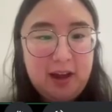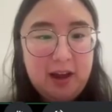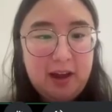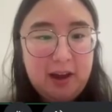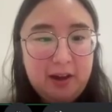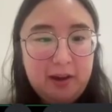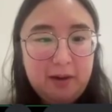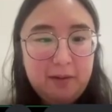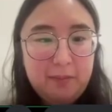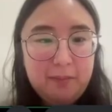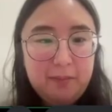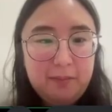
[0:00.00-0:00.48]

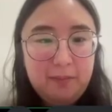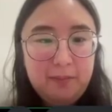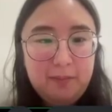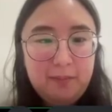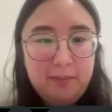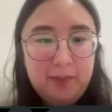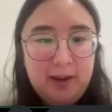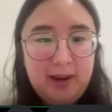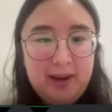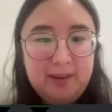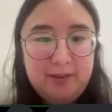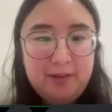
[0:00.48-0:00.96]

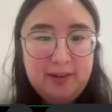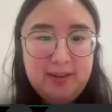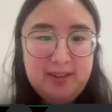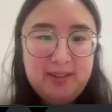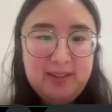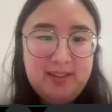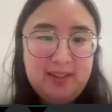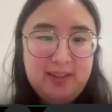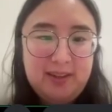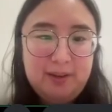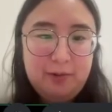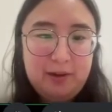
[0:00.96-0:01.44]
And you
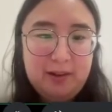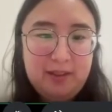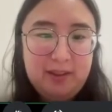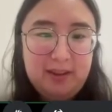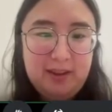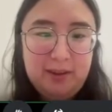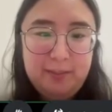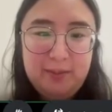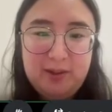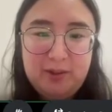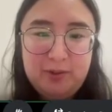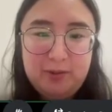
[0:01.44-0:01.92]
can see
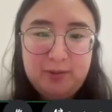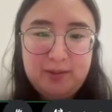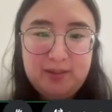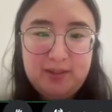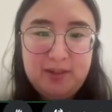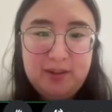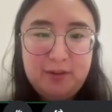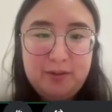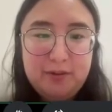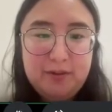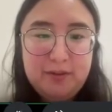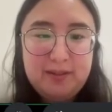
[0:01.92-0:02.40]
where the image
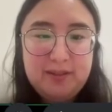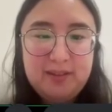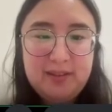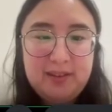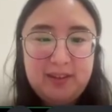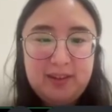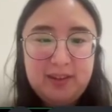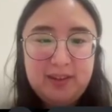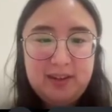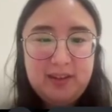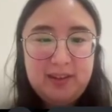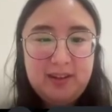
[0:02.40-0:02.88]
was
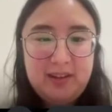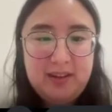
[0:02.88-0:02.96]
used.